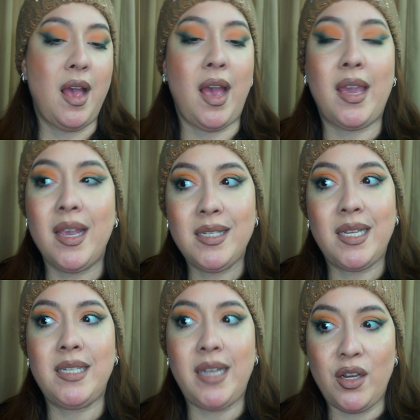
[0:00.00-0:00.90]
I can't
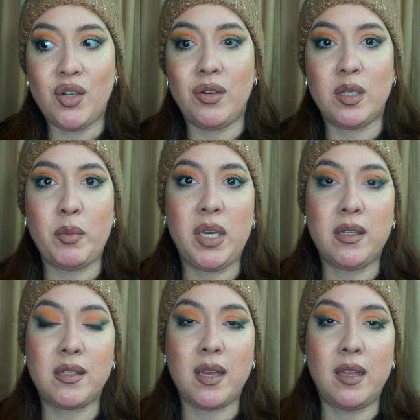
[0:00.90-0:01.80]
say dangerous,
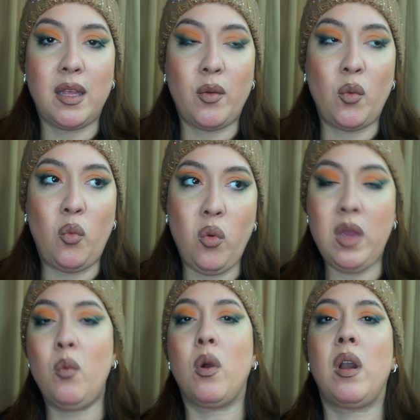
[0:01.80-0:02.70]
because
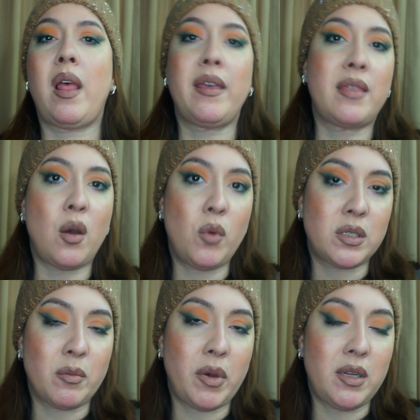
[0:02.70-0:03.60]
we were like that
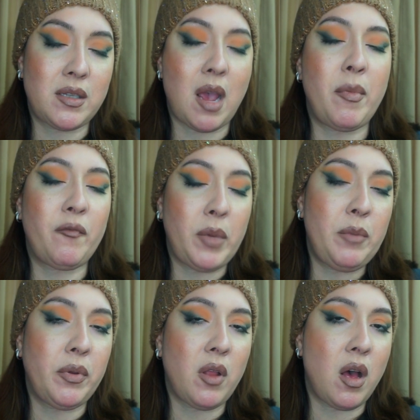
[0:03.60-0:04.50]
once upon a time, and
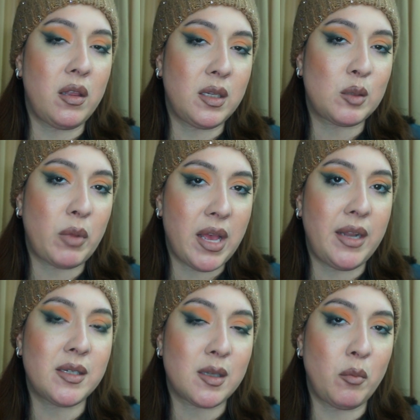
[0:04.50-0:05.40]
people on this
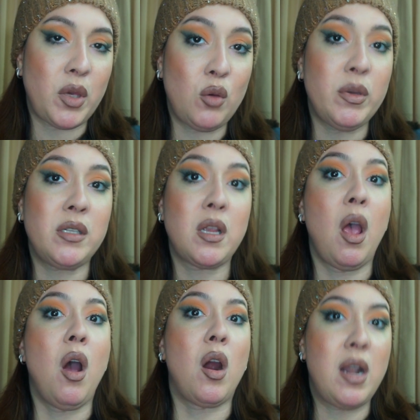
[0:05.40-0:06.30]
planet, some humans,
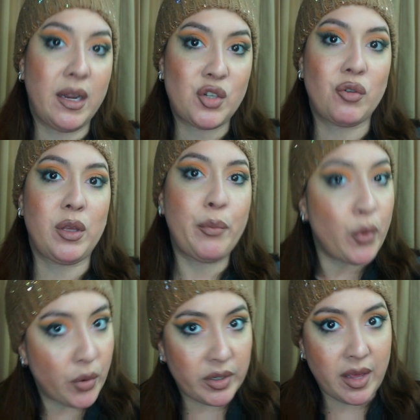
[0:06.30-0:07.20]
are naturally
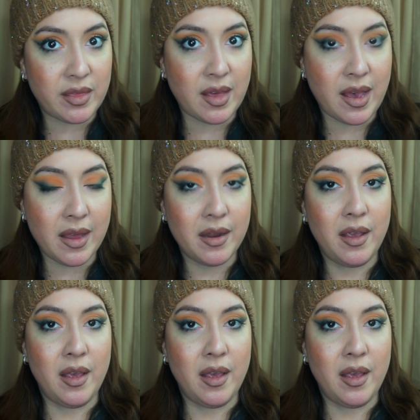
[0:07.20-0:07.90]
born like that.